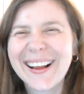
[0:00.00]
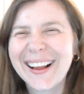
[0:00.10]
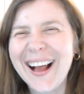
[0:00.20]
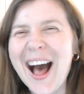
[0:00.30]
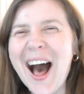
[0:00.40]

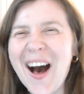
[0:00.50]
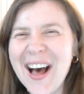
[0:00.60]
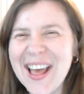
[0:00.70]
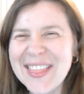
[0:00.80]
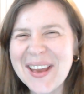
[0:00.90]

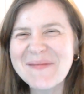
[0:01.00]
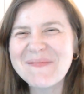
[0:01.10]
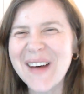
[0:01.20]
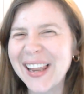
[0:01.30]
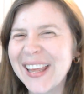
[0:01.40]
Hi there,
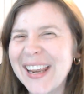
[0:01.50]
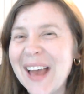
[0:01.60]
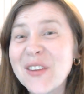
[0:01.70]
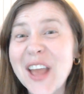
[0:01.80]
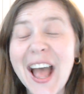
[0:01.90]
Mullet.
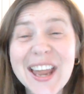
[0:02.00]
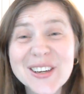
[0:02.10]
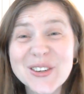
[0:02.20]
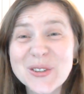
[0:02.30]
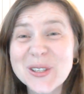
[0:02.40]
Have you had
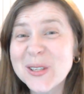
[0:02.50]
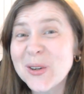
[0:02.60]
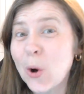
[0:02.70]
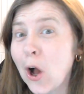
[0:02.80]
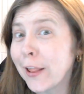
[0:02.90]
a good
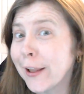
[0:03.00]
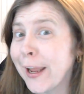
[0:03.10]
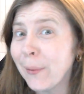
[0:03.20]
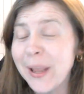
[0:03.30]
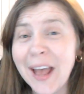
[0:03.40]
school
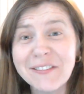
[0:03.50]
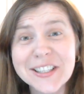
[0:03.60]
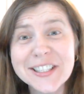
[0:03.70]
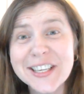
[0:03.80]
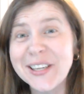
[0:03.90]
holiday? We
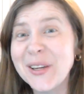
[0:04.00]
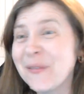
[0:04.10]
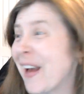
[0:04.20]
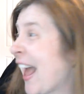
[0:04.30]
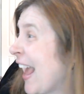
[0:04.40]

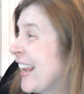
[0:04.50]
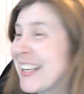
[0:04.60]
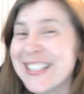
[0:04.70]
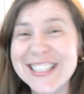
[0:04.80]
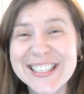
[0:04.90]
haven't
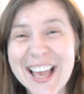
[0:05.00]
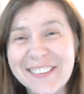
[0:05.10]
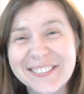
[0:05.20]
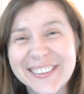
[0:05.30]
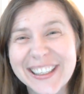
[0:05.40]
seen you for ages,
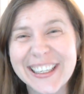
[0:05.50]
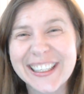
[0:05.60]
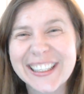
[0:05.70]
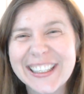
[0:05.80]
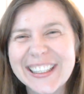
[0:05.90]

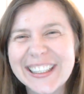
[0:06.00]
have we?